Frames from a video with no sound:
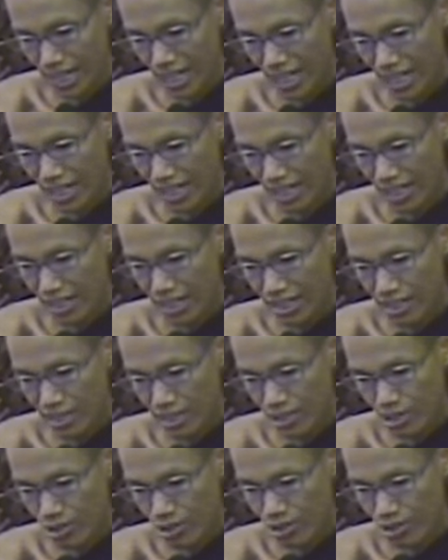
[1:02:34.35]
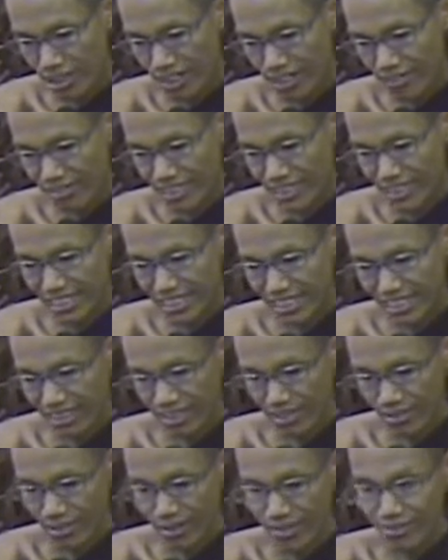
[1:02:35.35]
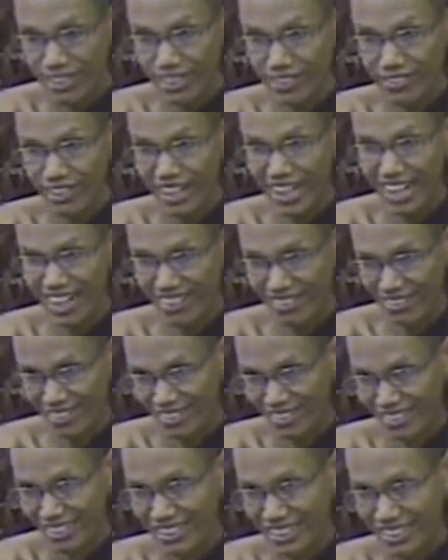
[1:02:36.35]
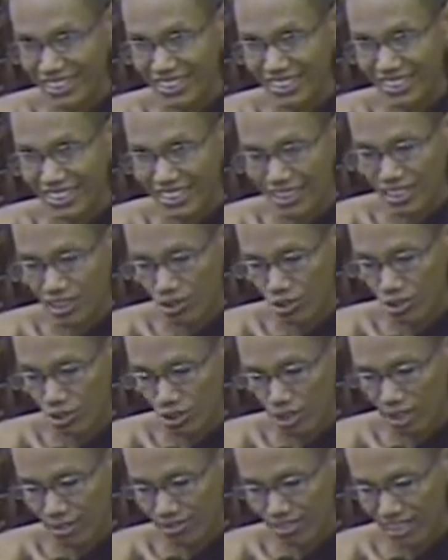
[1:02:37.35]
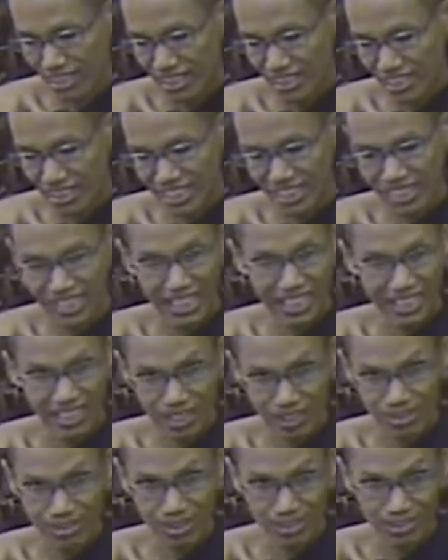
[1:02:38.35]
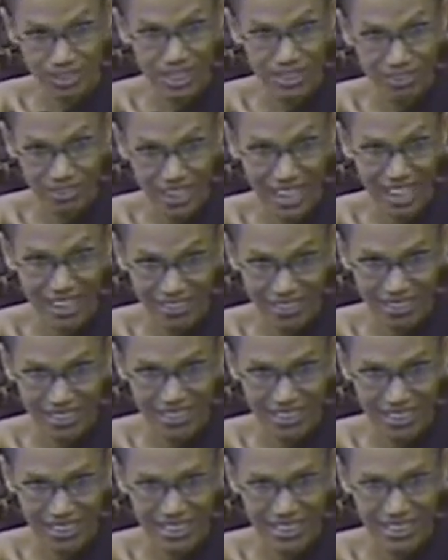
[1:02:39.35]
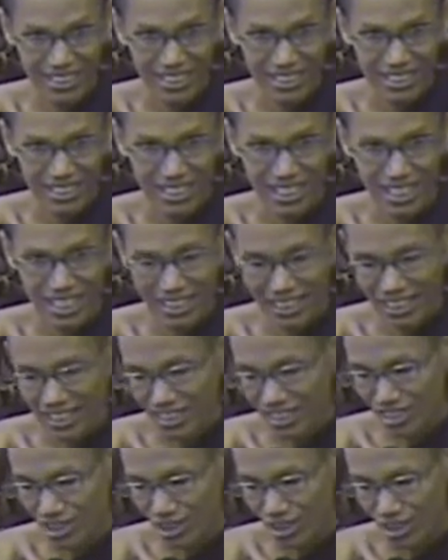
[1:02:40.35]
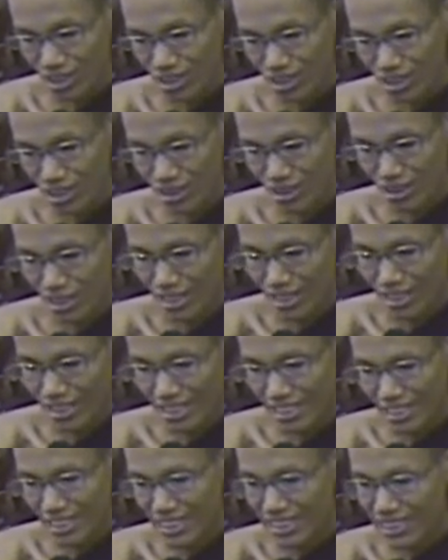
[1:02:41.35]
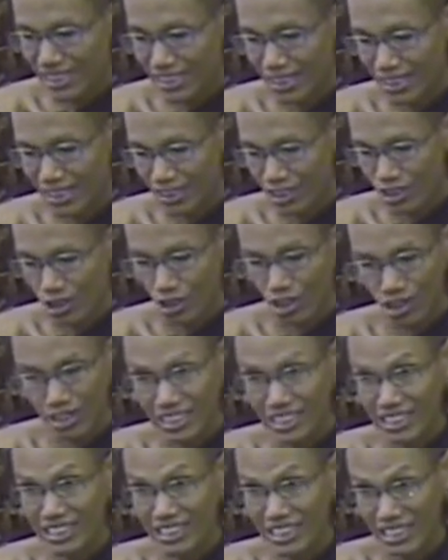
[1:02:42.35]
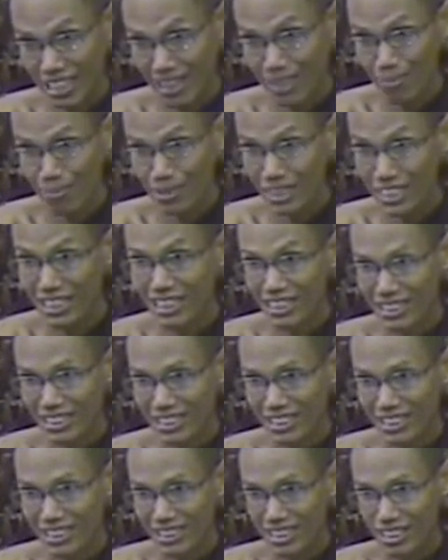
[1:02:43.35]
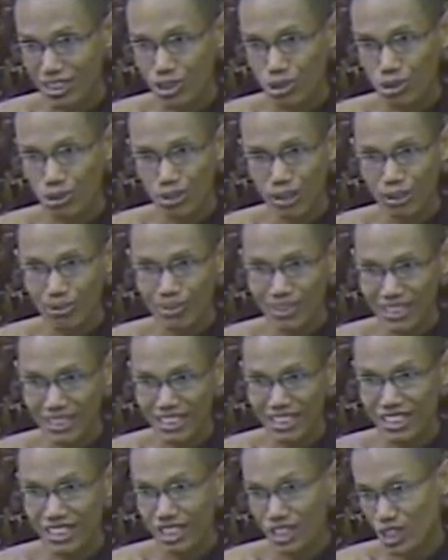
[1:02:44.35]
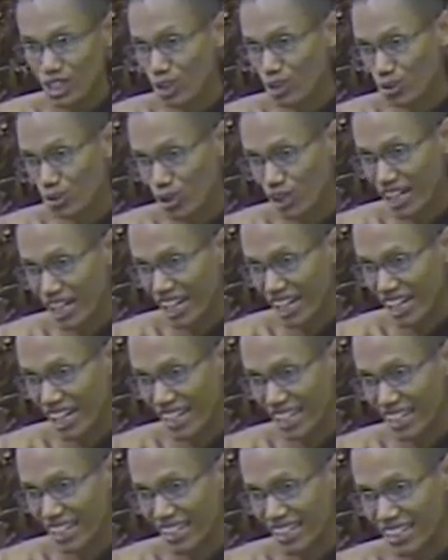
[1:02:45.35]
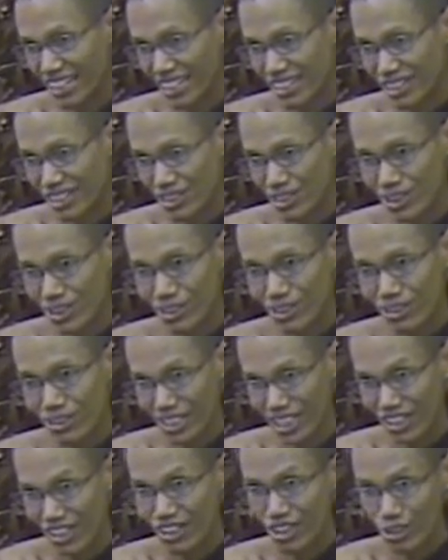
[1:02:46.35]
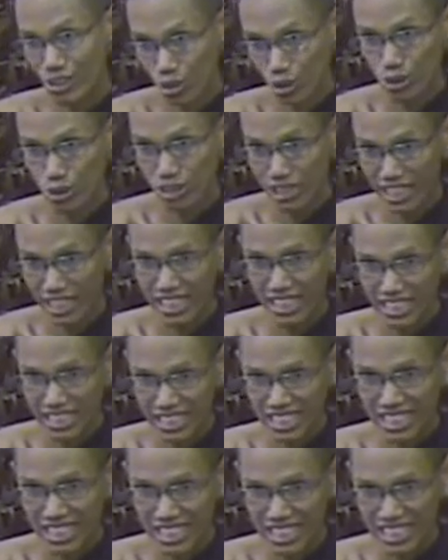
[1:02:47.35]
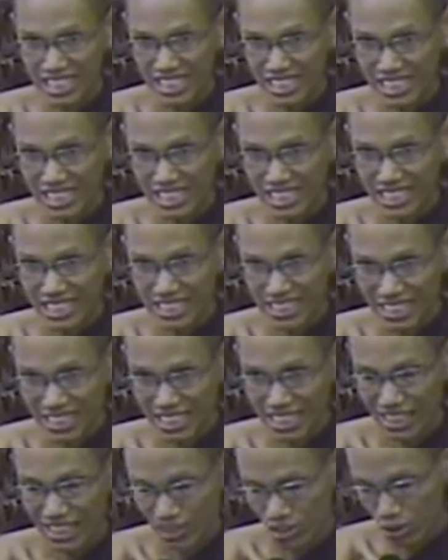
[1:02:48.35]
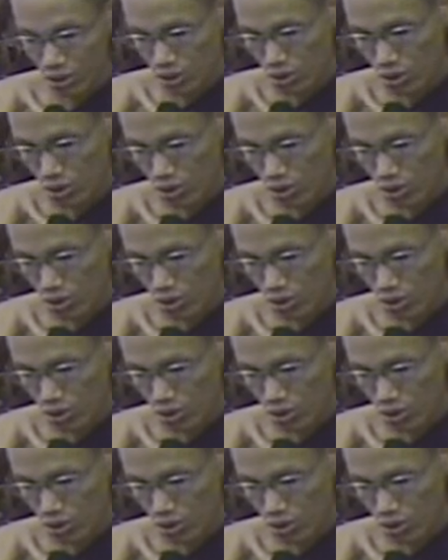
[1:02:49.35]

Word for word: by neutral feelings 55. Neutral feeling theta is 55. Uh, that is also easy. Joy is happy. Neutral feelings and neutral. So cannot associate. Cannot